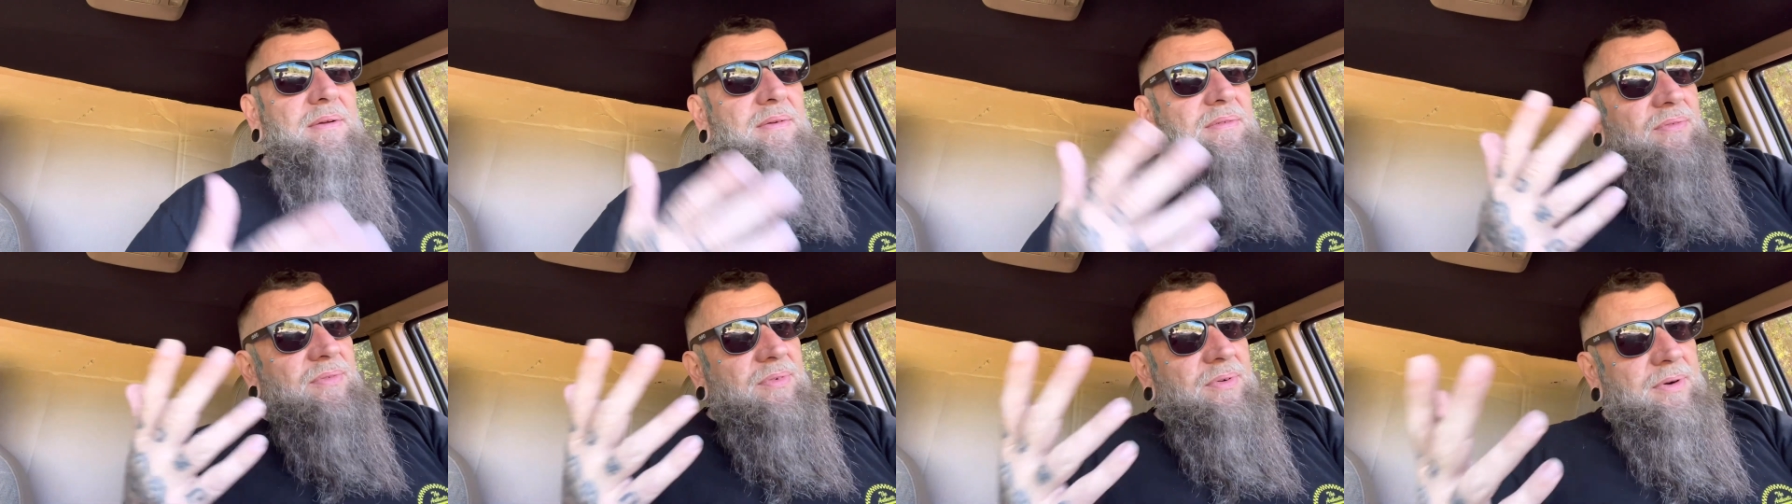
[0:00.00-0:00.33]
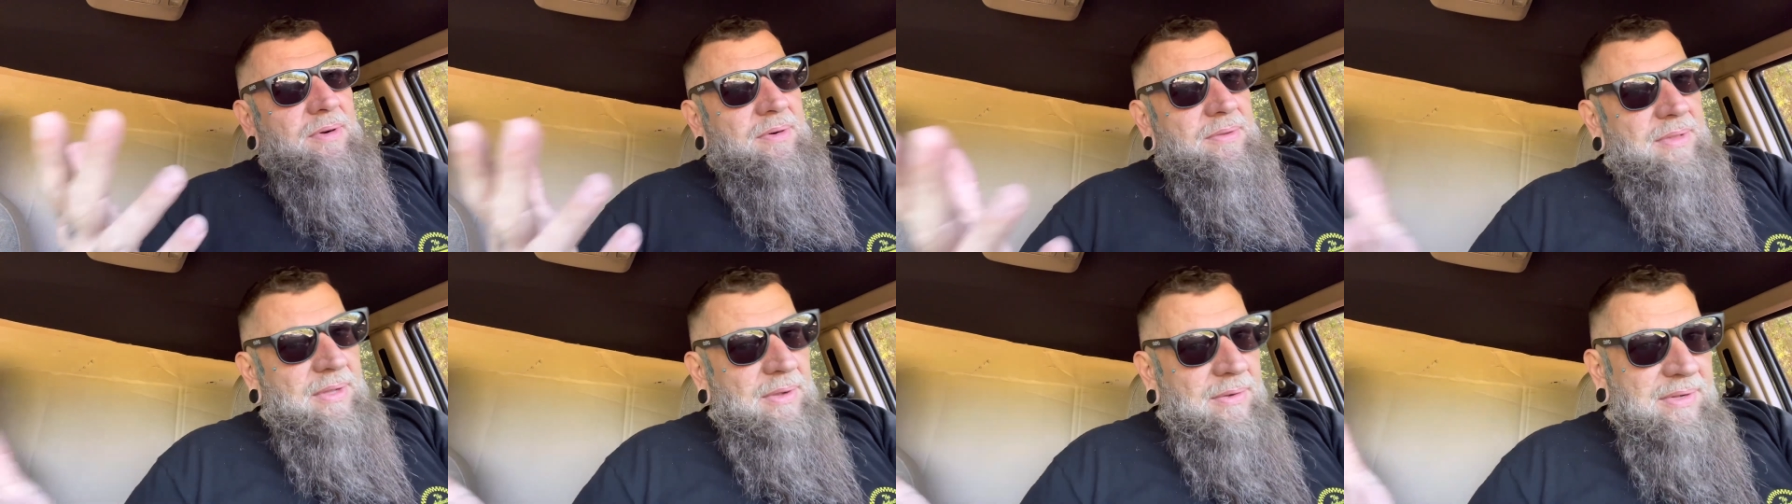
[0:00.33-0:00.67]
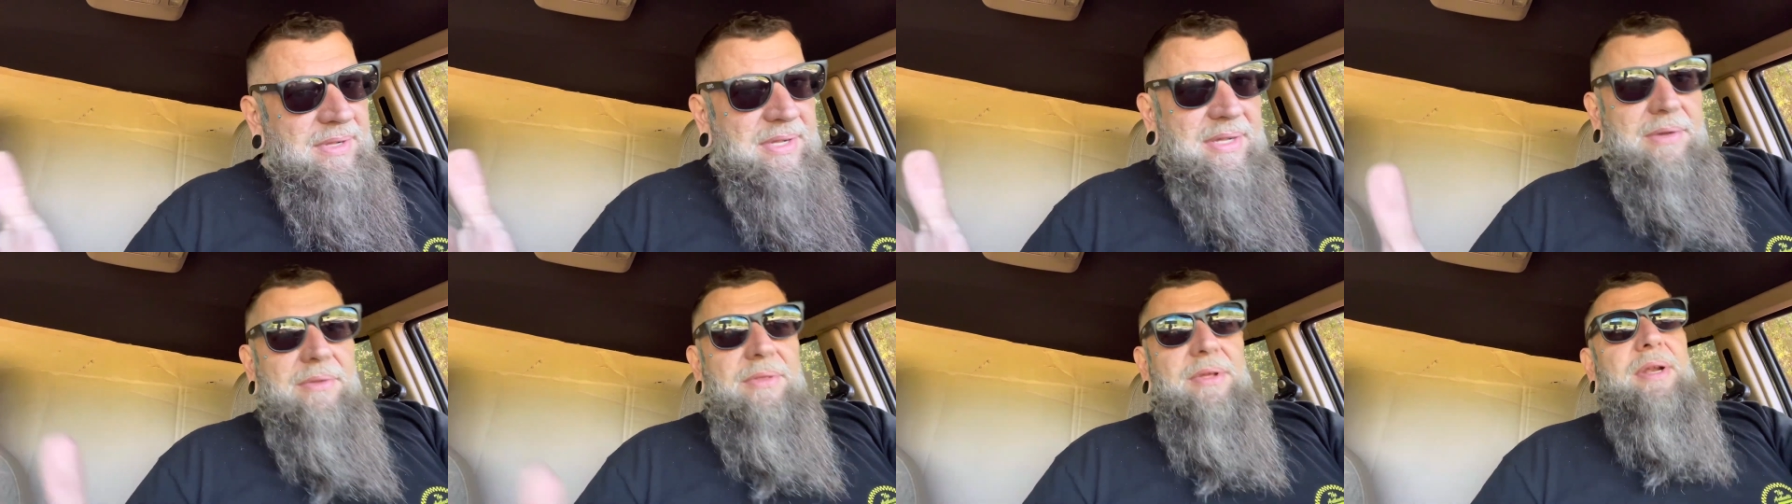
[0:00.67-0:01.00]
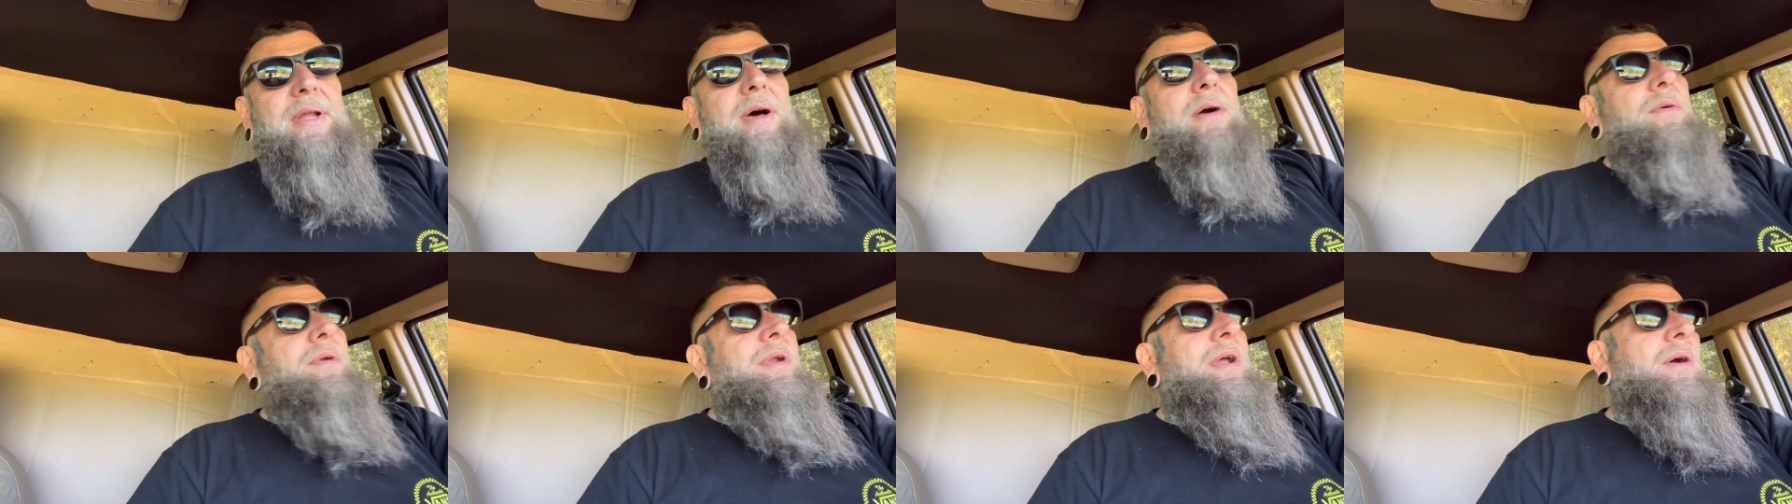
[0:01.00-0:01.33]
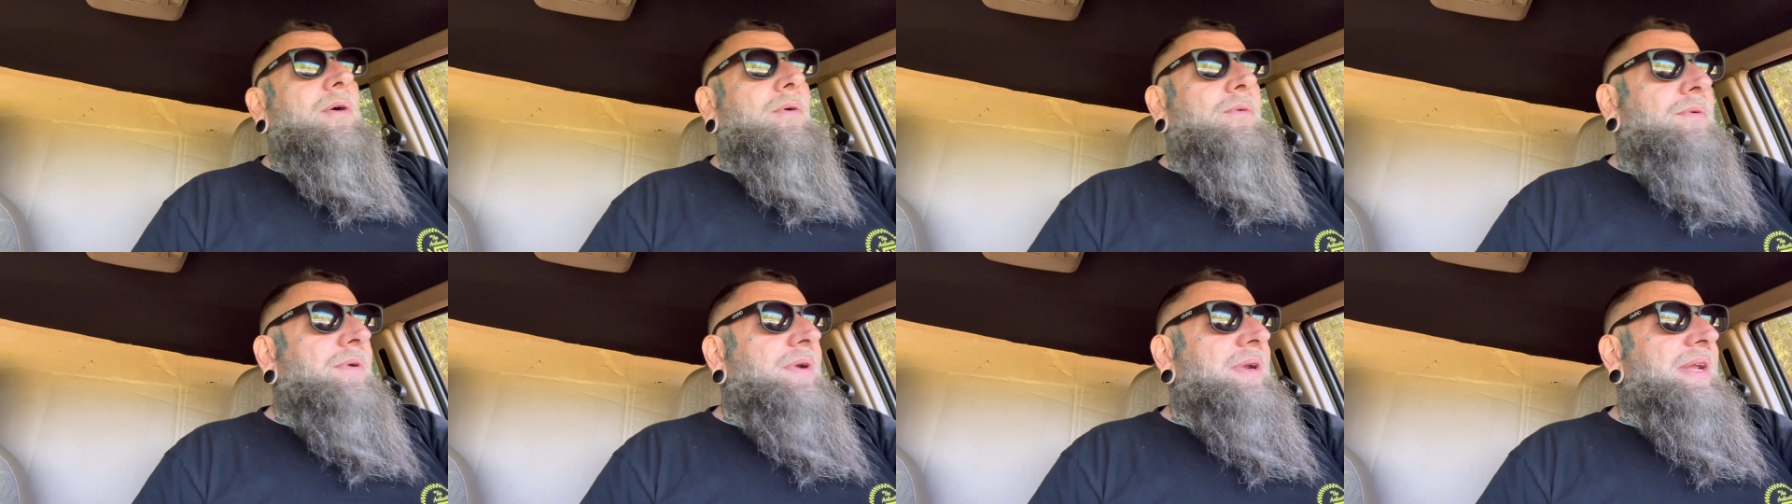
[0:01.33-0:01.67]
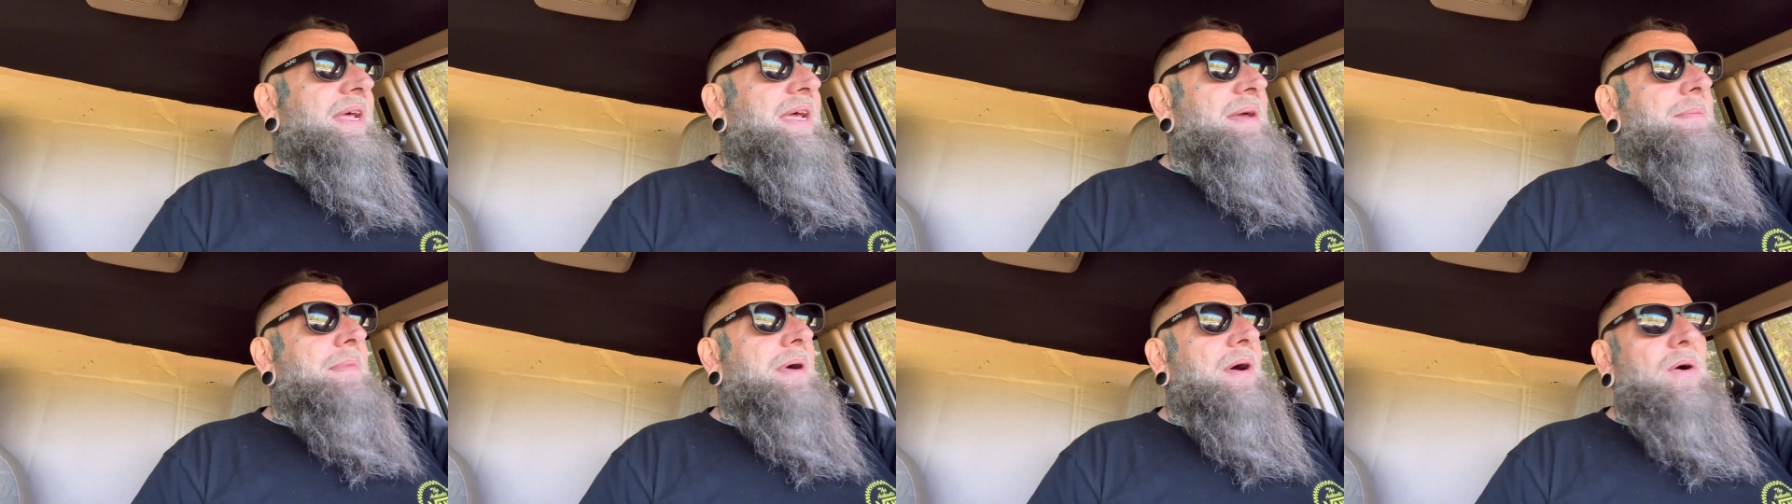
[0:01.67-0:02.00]
For those of you that don't know,
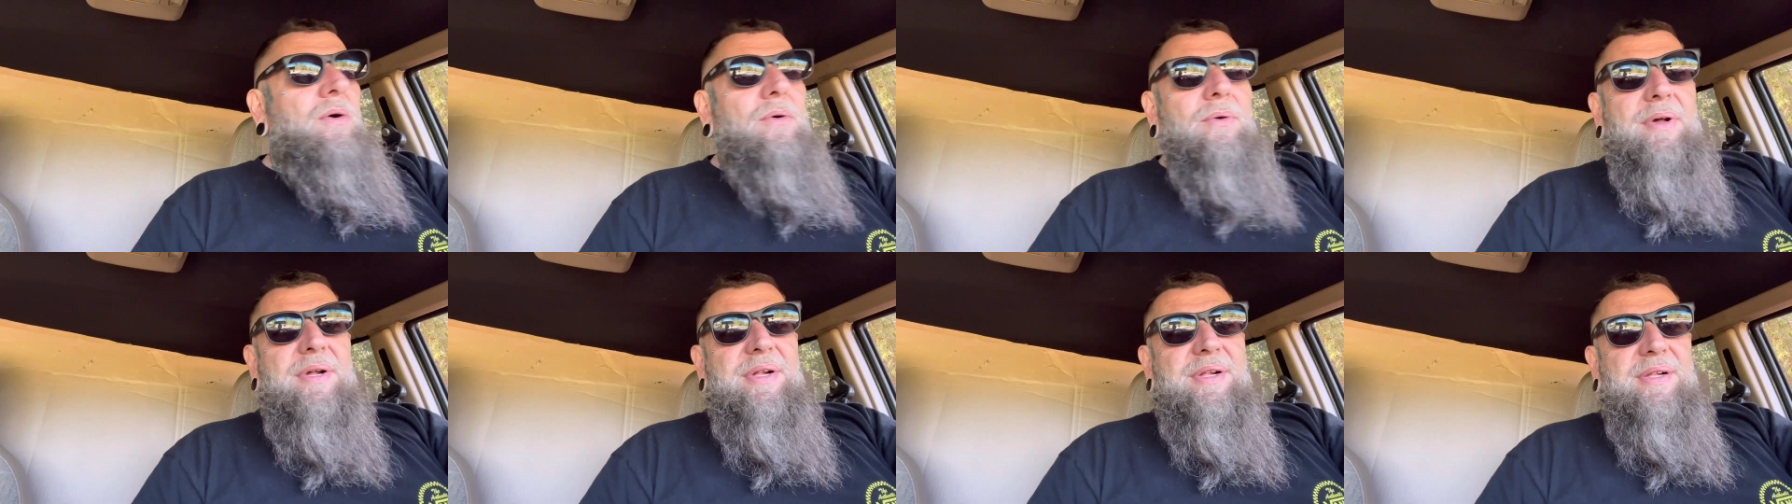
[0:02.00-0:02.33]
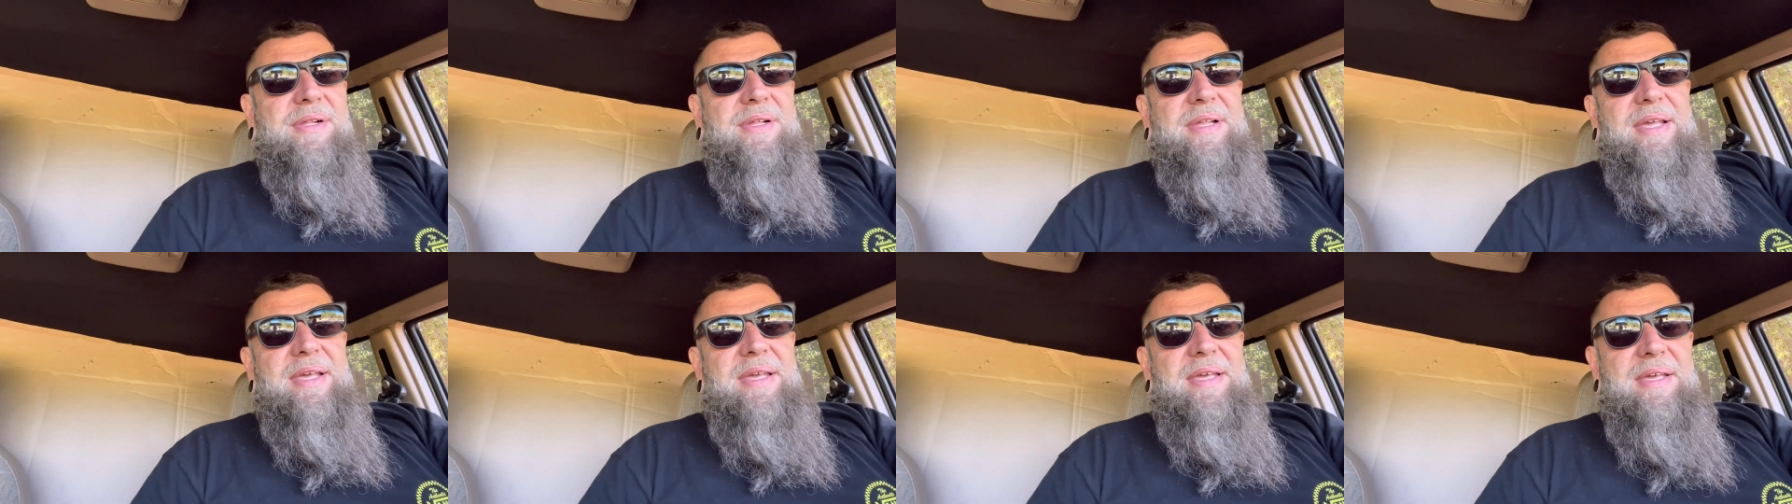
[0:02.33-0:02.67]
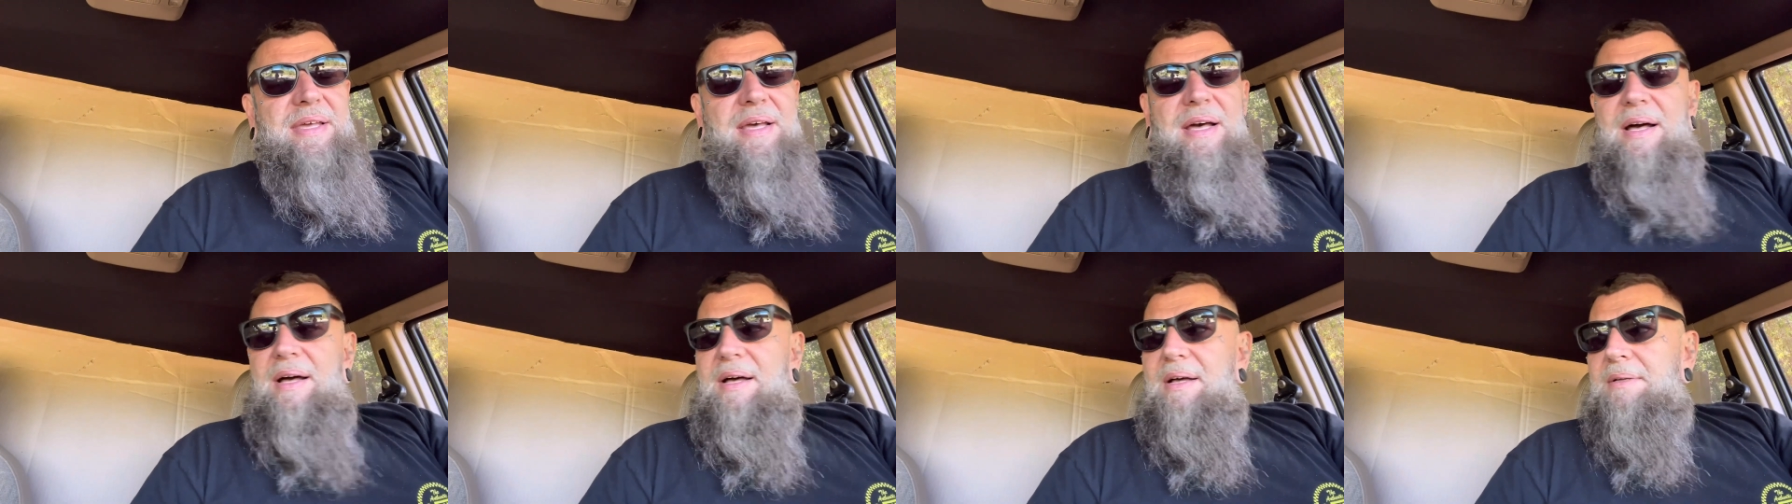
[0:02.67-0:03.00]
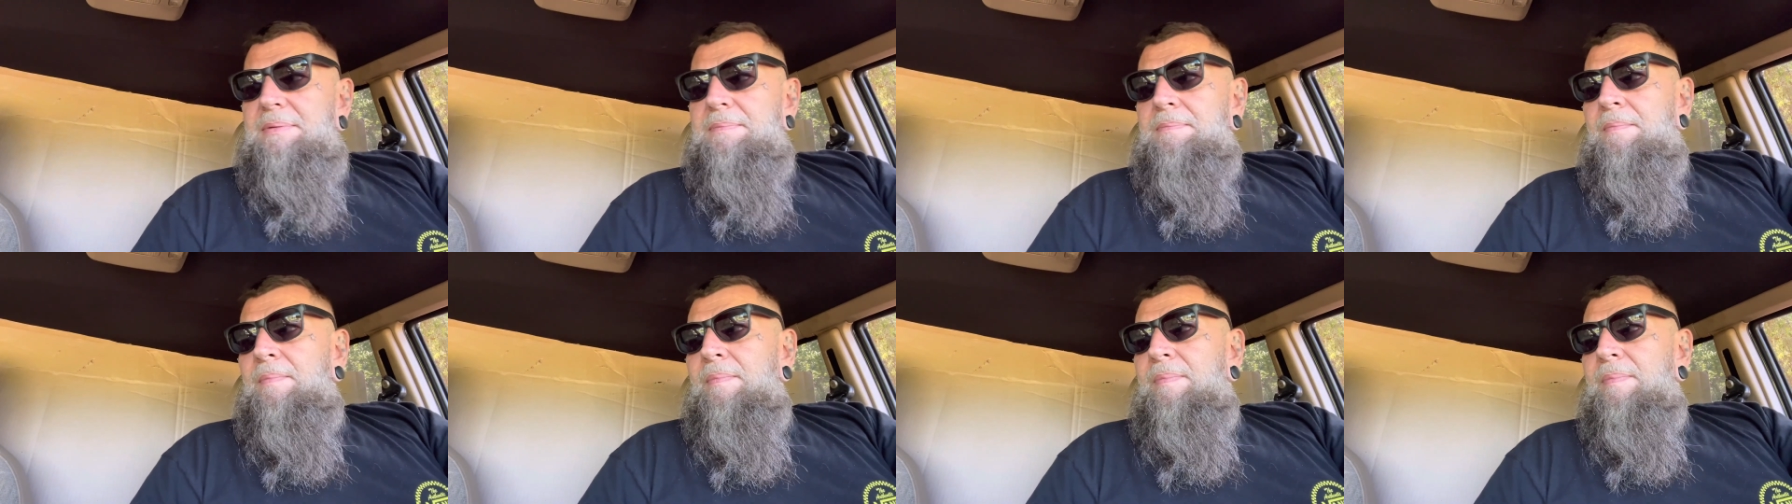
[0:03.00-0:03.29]
Nemo is the uh,